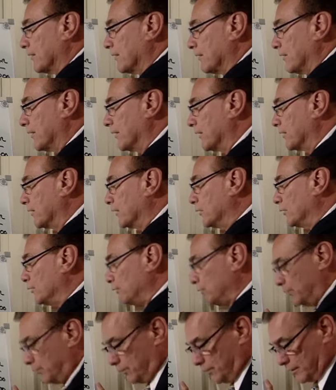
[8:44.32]
going to
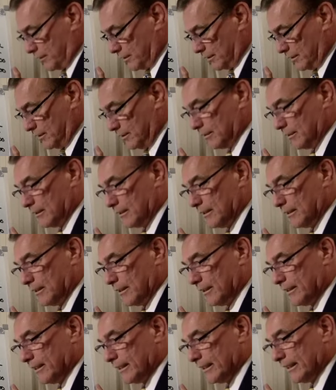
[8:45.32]
lose
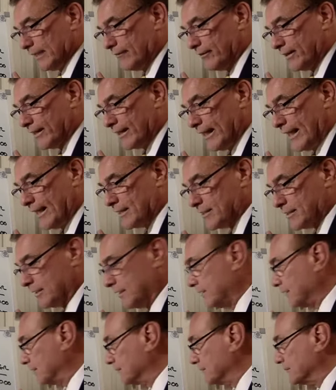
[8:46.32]
the
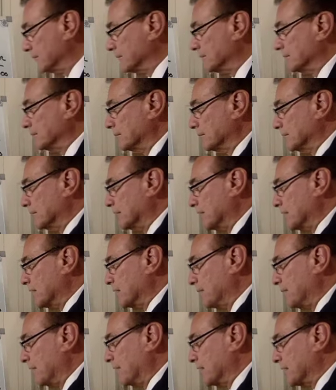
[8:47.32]
11,000, right? So
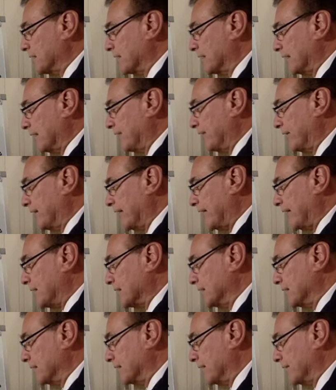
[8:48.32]
minus the
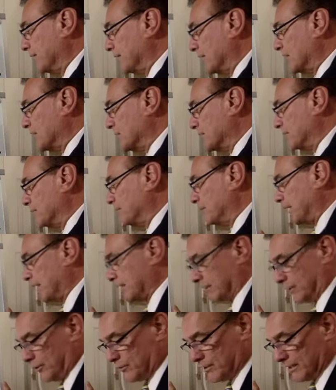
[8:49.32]
11,000 that they've lost by
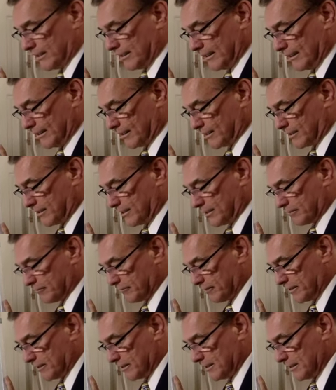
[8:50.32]
closing down
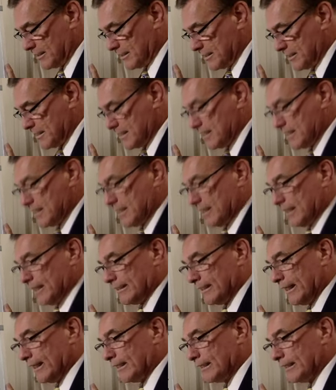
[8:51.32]
accessories, and
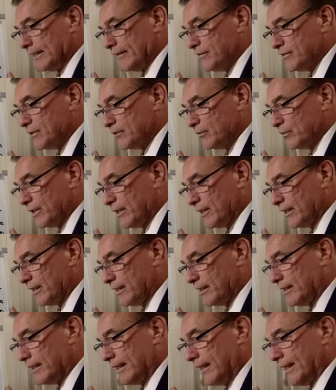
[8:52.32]
that leaves them with
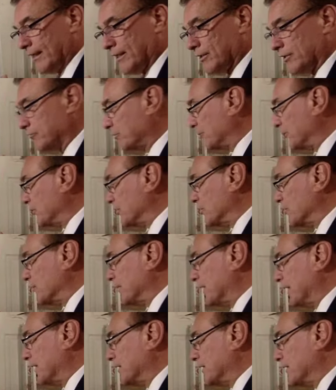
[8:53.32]
a contribution
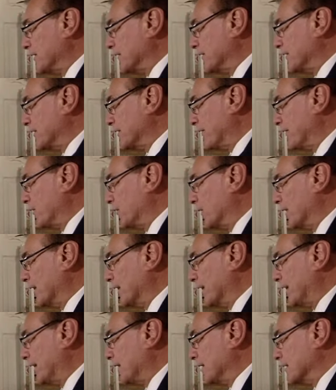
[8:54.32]
margin of
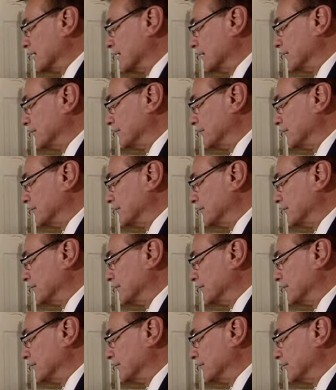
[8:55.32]
71,000,